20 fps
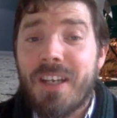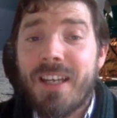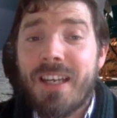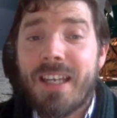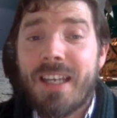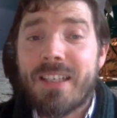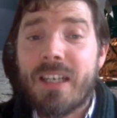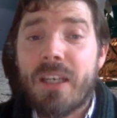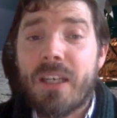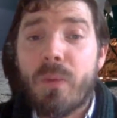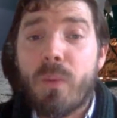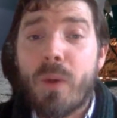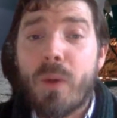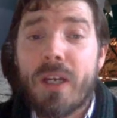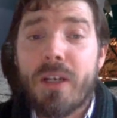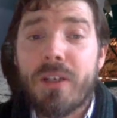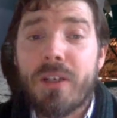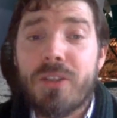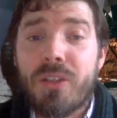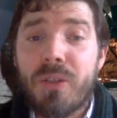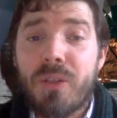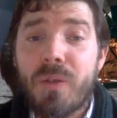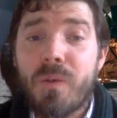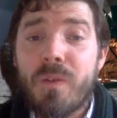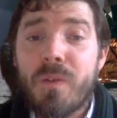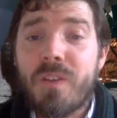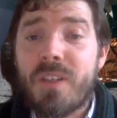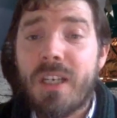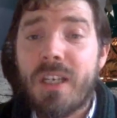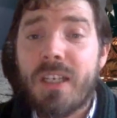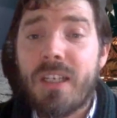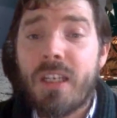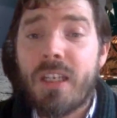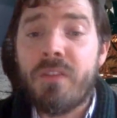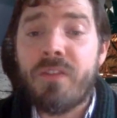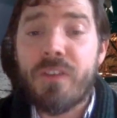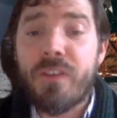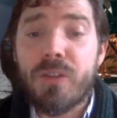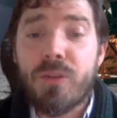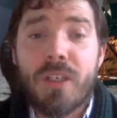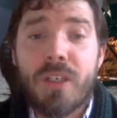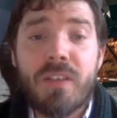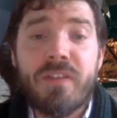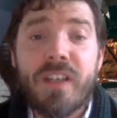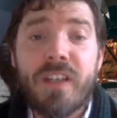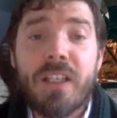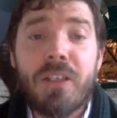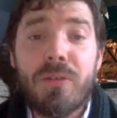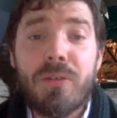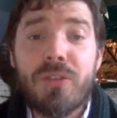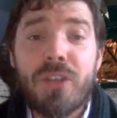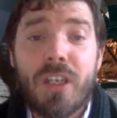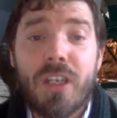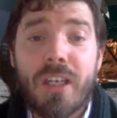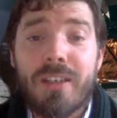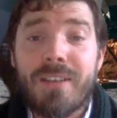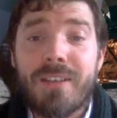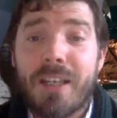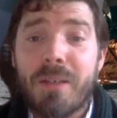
and I were to, say, infiltrate a value chain